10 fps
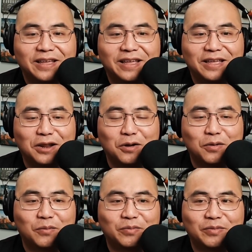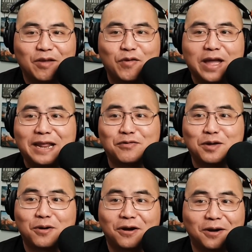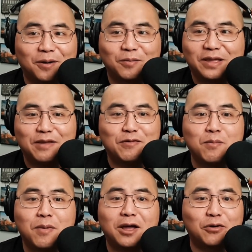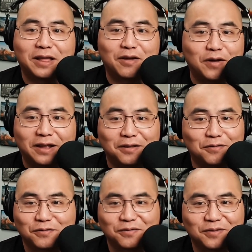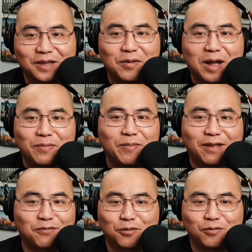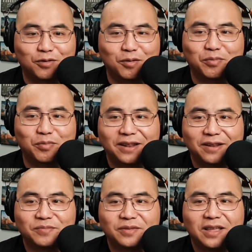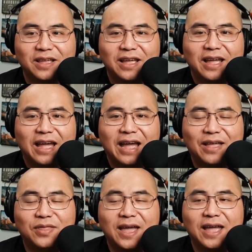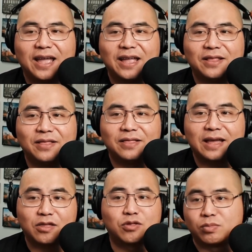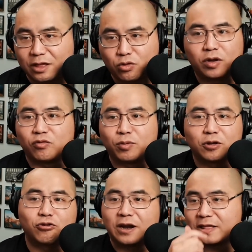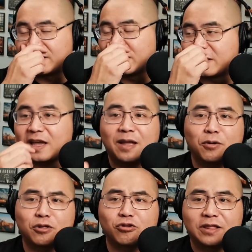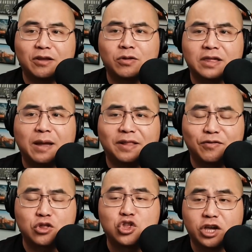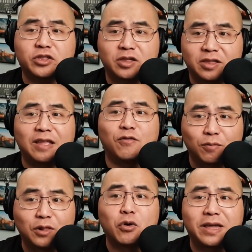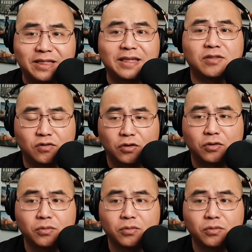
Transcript: you know, if any of them are even moderately effective, it might be bad for the planet. And then that's one post credits, and then the second post credit sequence, I believe, is just a scene from Loki season 2.